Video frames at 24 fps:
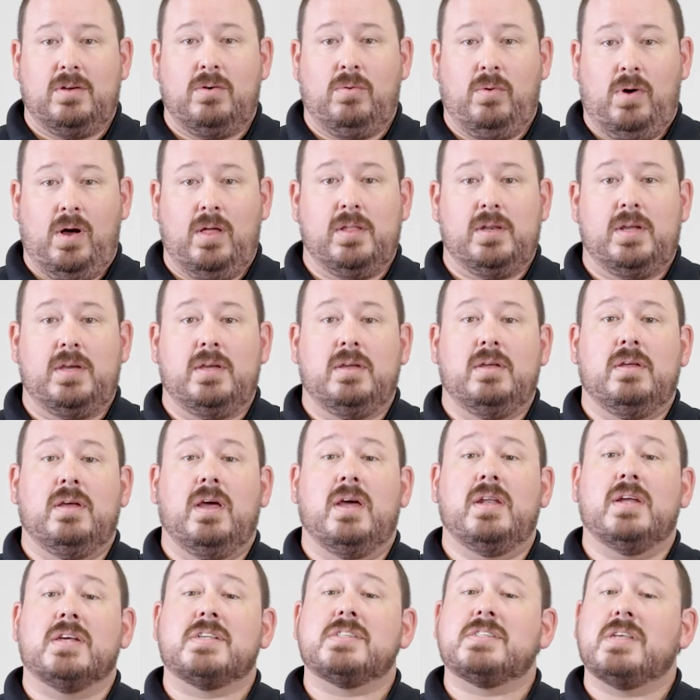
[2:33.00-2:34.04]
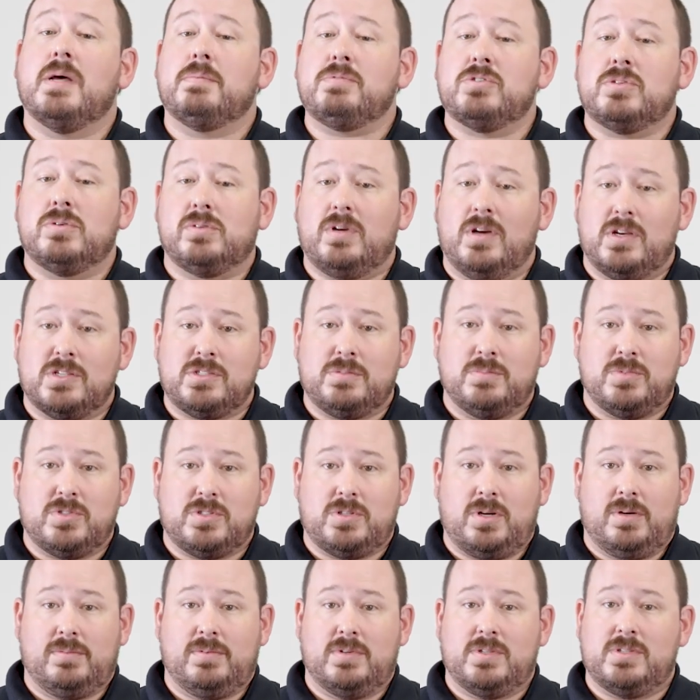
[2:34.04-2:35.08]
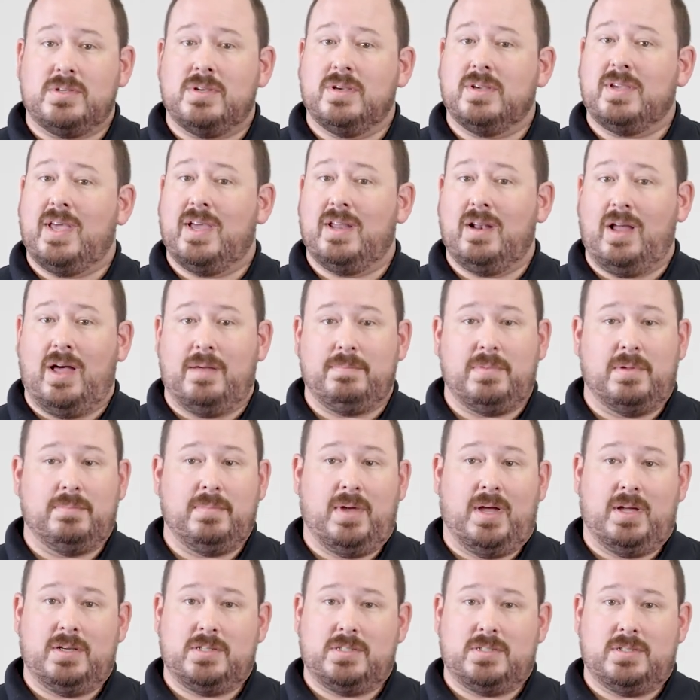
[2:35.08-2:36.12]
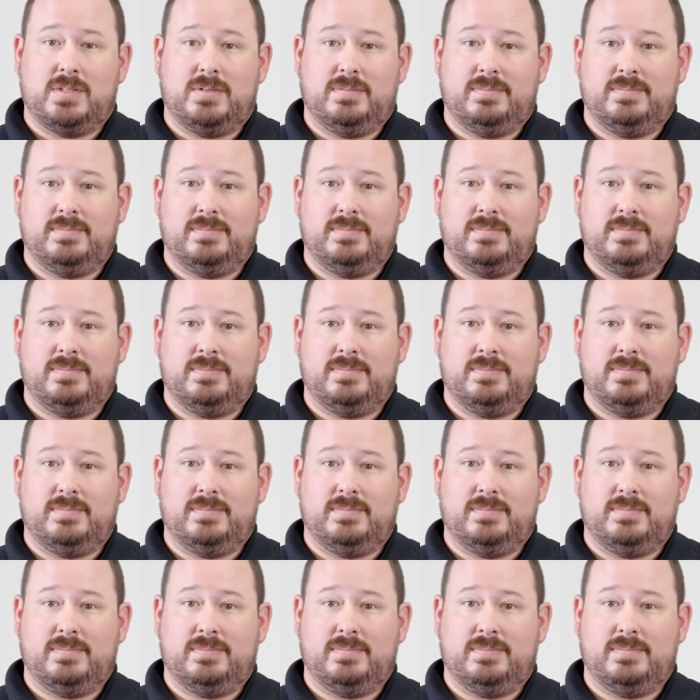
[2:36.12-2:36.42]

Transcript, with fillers: quality, and exceptional customer service cannot be matched.